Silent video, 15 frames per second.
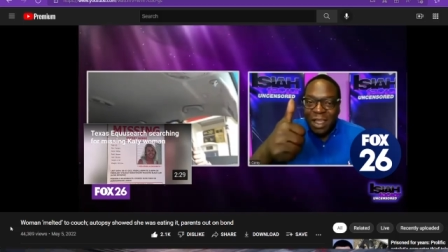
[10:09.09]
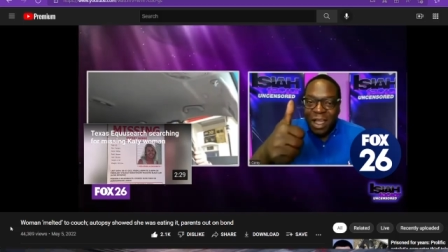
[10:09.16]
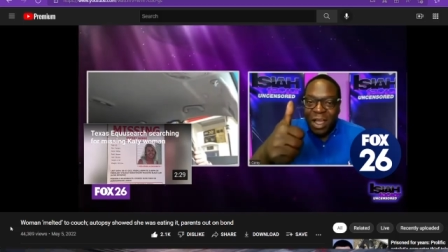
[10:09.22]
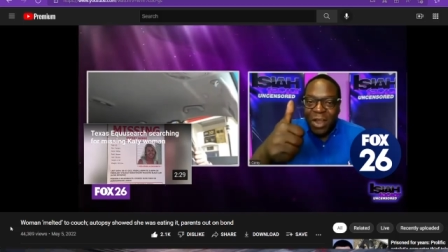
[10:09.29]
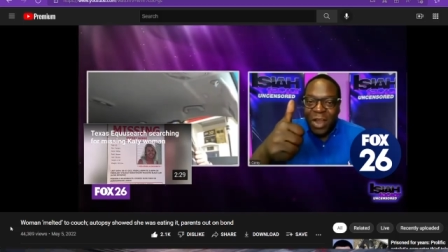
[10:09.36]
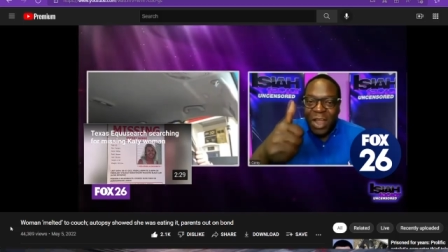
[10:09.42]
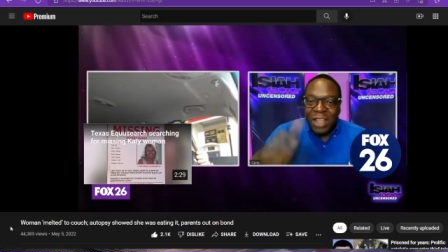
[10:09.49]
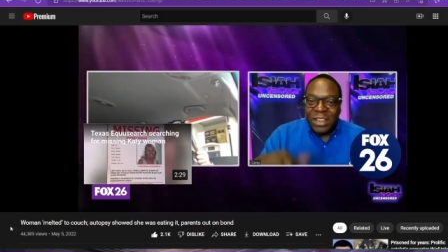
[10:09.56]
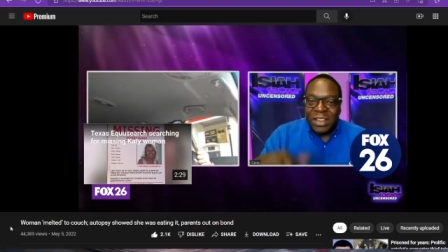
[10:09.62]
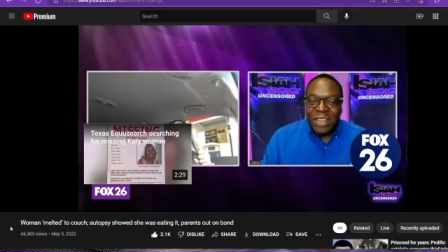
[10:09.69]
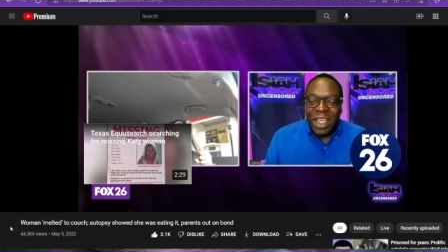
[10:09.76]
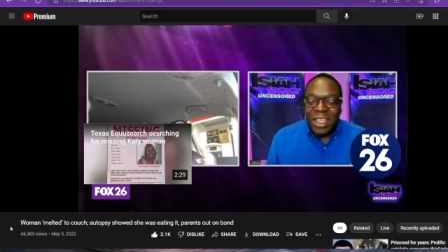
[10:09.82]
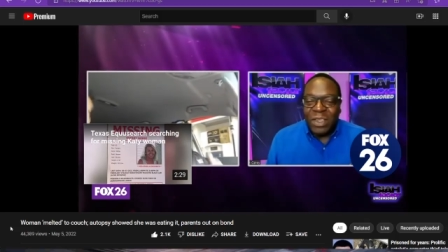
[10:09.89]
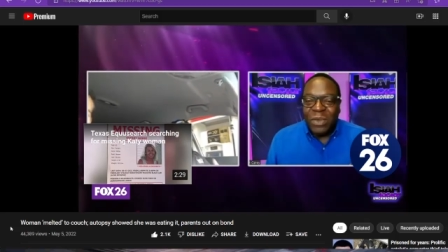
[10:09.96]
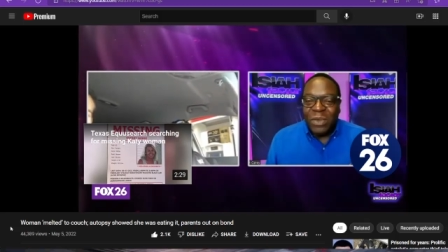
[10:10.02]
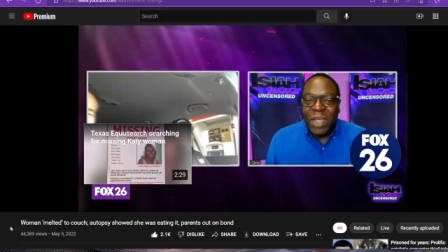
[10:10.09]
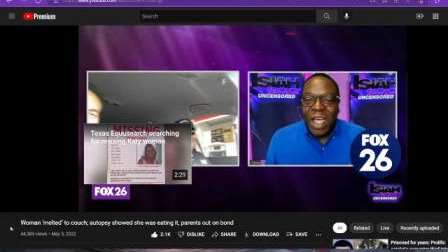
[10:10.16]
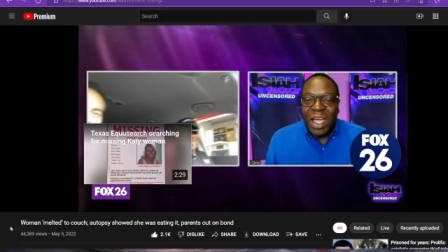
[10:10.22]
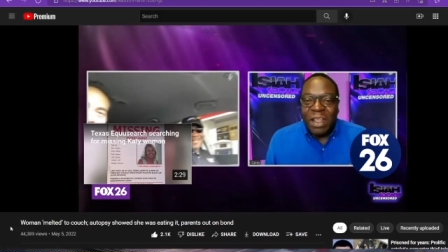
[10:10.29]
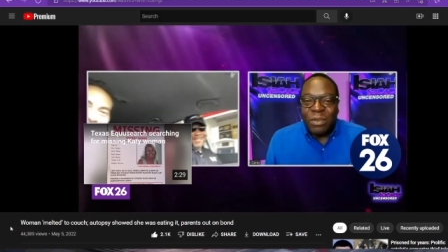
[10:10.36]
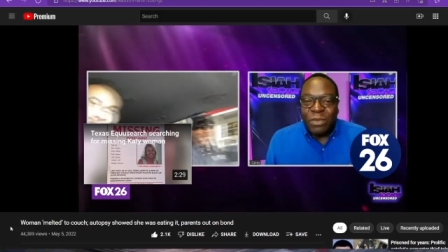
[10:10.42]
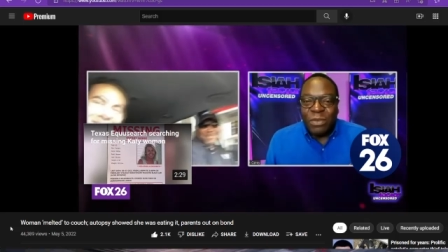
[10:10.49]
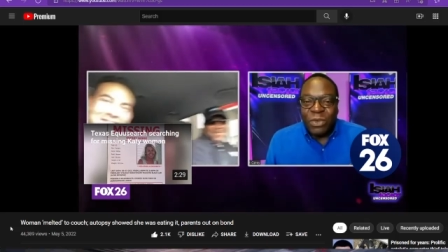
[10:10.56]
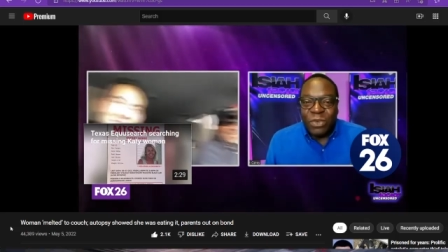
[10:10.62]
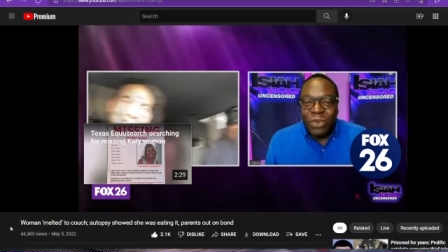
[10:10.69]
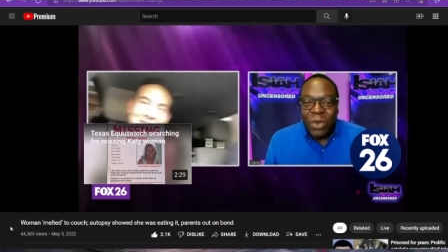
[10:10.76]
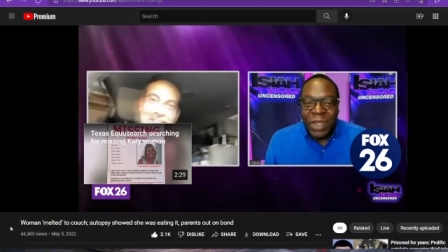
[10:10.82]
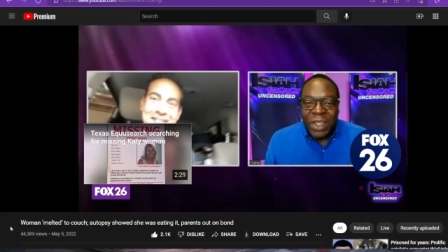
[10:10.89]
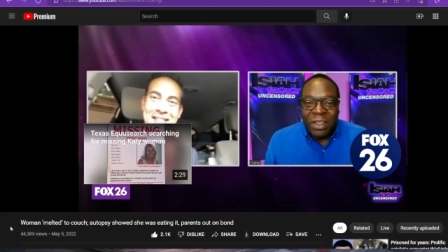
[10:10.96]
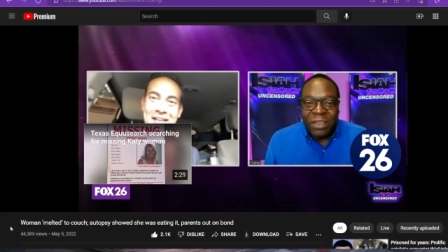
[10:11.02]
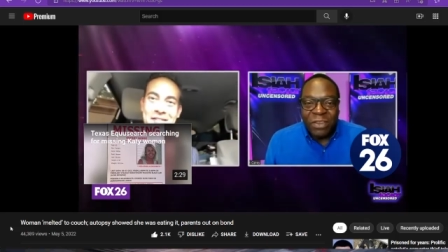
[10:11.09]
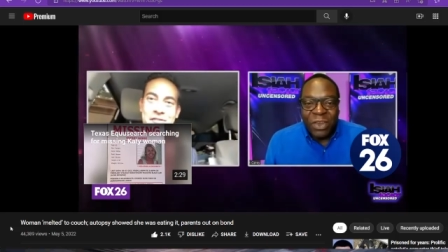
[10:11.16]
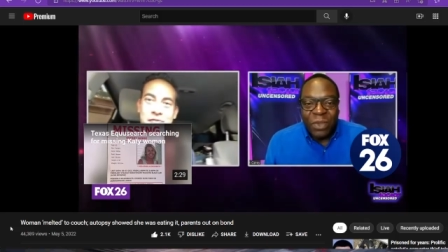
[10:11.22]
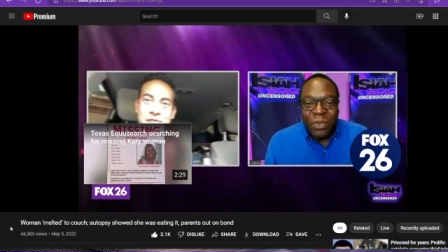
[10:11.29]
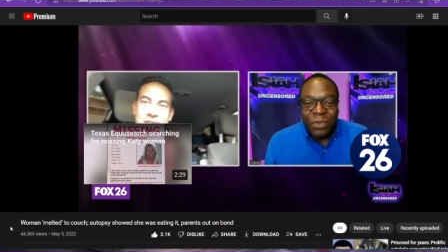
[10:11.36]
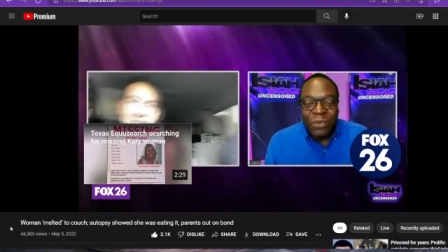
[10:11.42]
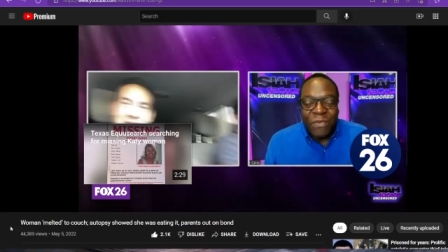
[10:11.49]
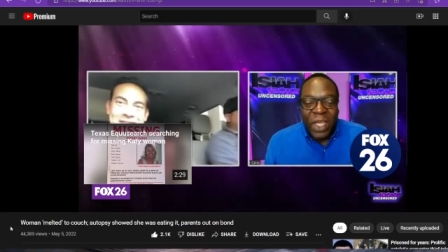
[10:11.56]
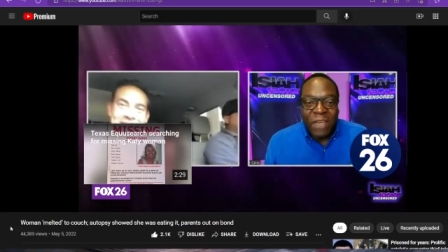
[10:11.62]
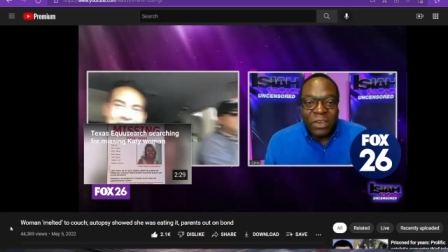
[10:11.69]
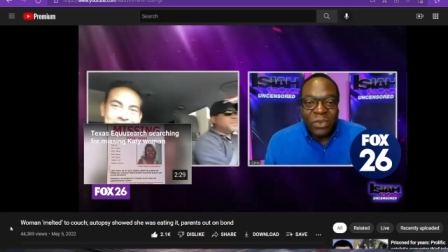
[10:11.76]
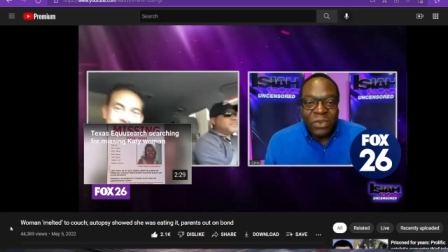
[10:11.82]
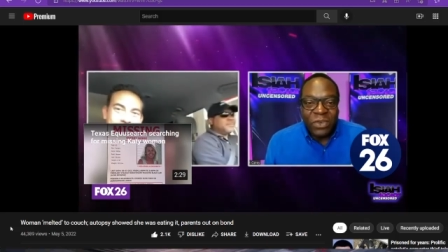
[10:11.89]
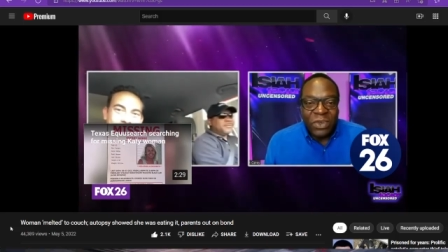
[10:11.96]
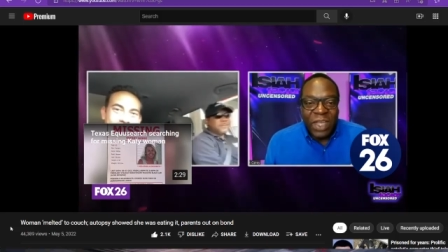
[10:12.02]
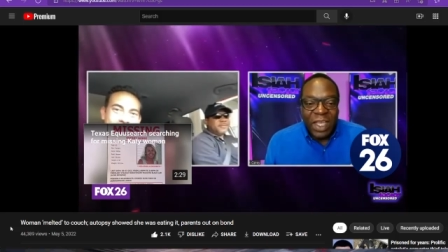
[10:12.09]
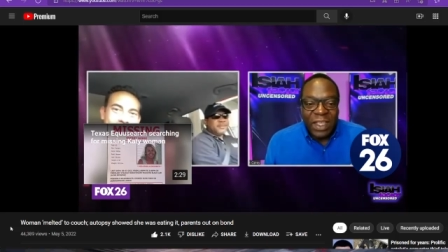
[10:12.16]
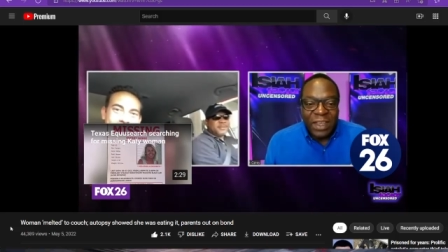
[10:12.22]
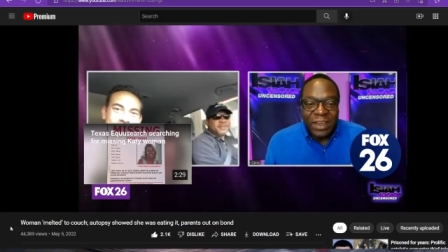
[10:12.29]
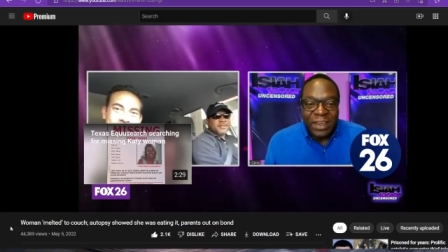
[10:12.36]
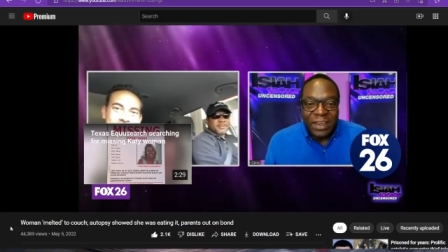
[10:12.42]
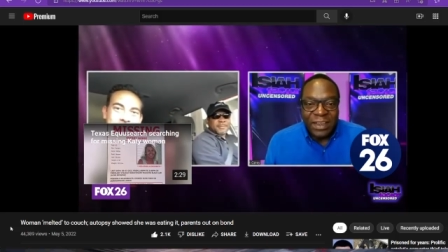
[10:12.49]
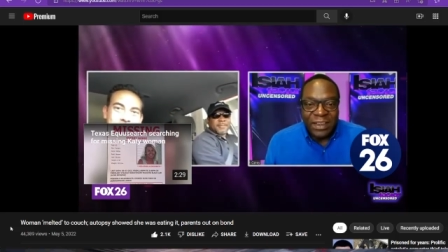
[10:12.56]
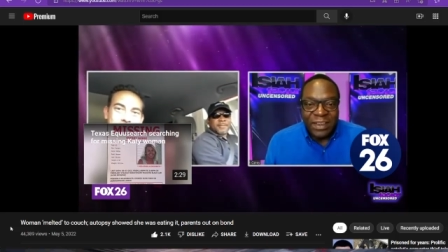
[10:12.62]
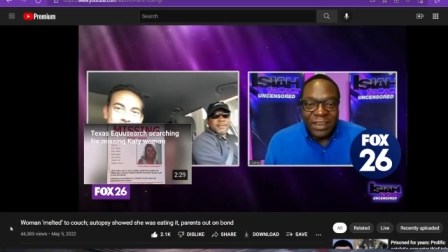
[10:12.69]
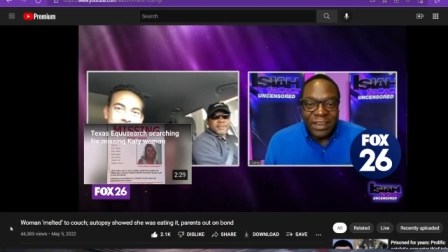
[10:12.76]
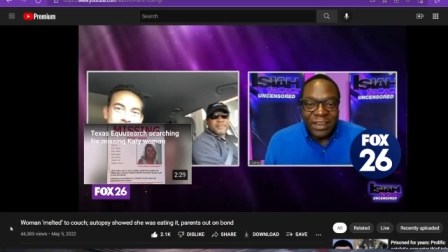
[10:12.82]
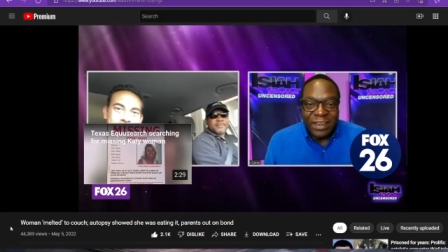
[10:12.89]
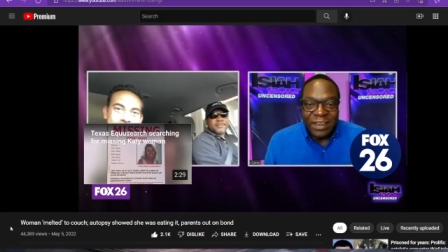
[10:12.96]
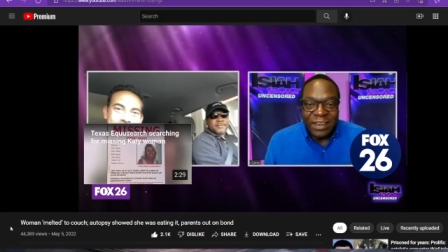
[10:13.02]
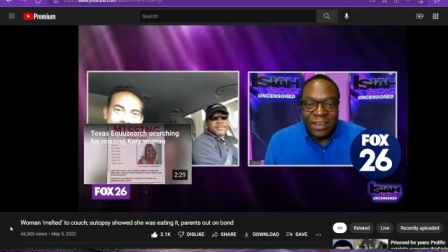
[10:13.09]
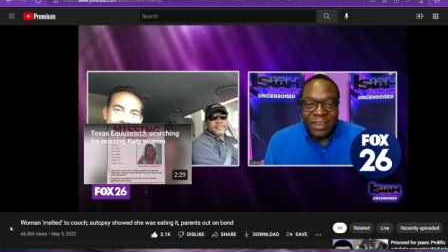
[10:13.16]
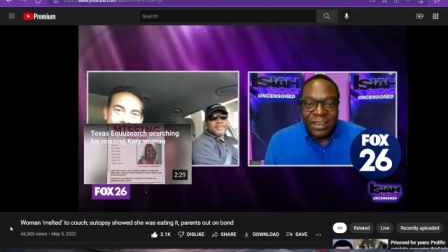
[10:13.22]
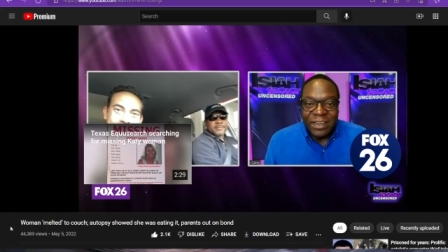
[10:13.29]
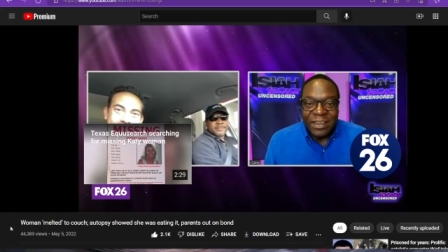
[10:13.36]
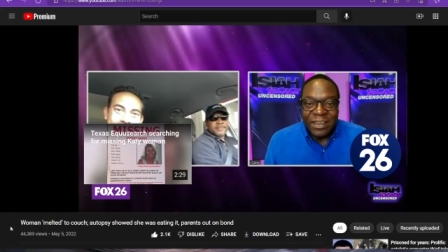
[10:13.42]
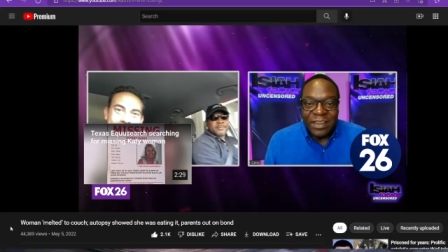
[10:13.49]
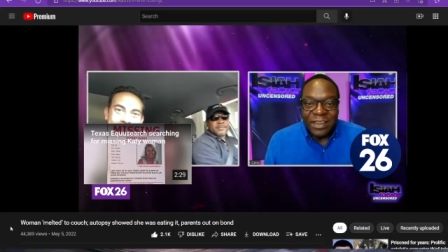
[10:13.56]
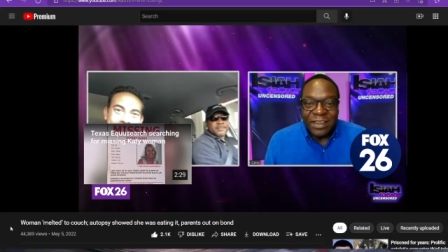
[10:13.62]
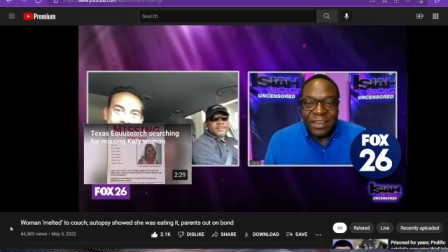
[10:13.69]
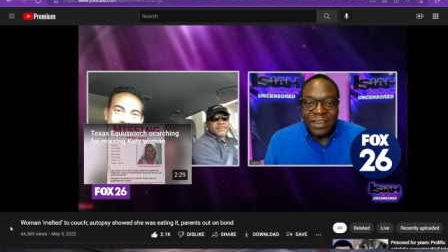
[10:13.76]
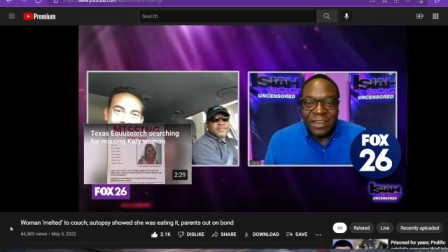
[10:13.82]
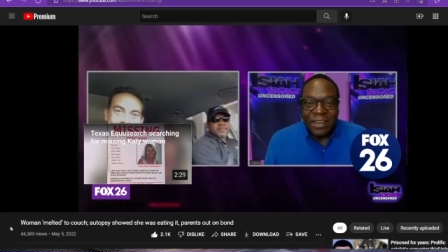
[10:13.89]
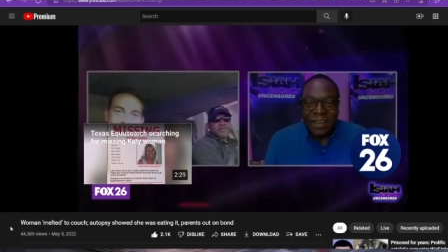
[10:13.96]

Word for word: All right. Thank you guys for joining us here on The Factor tonight. Thanks for having us.